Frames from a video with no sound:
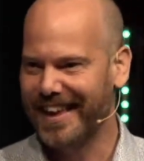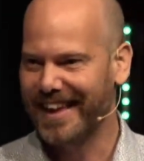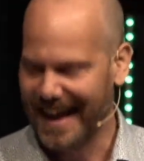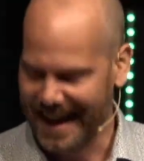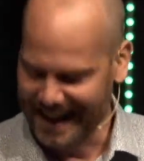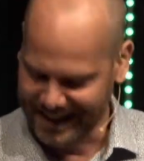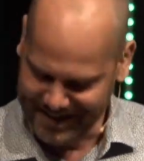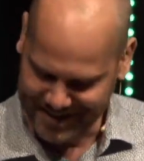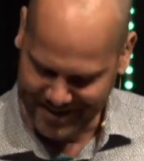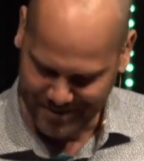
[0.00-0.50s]

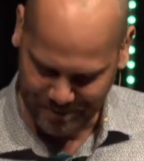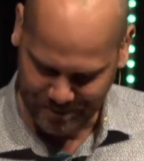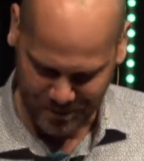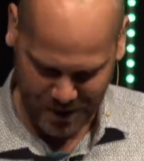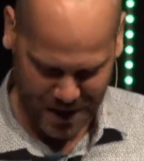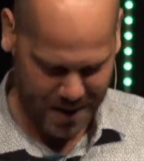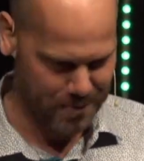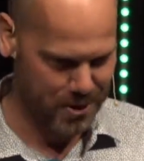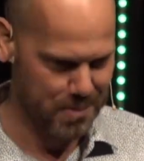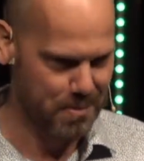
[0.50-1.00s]
Yes,
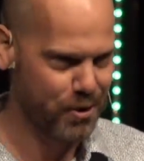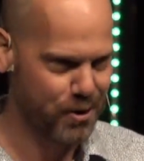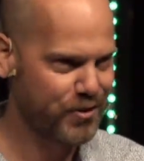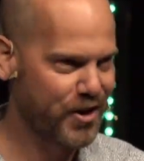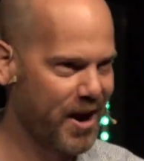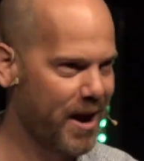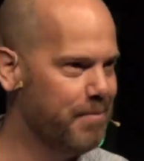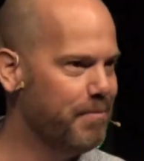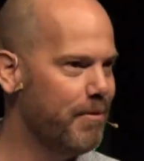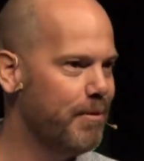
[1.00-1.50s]
I'm the
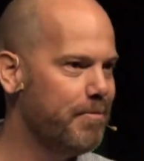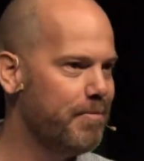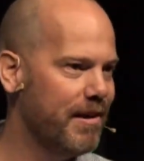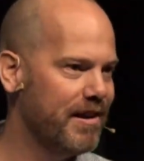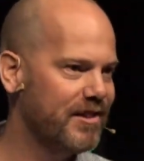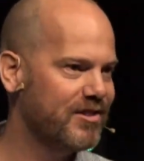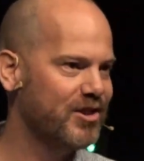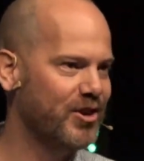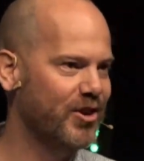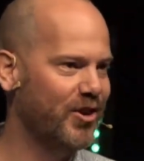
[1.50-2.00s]
most humble
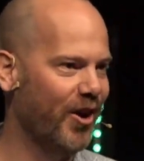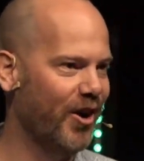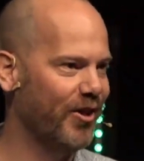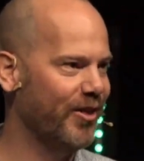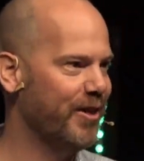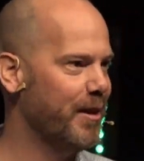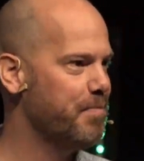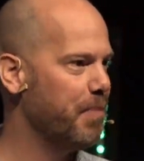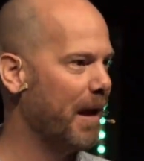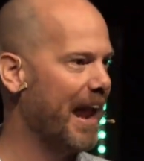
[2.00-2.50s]
person
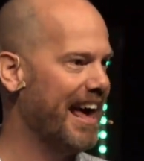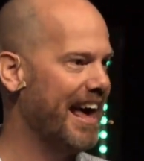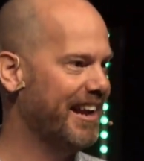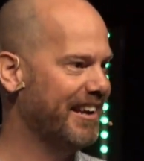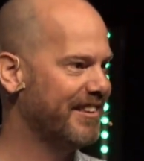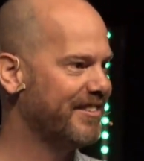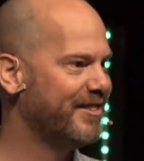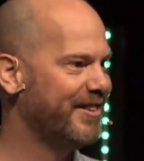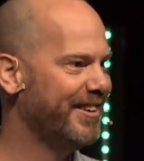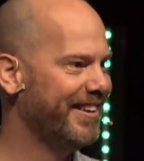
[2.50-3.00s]
on the
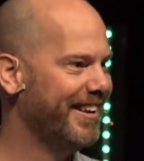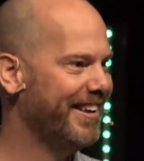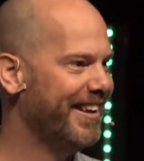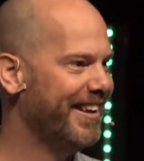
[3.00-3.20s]
planet.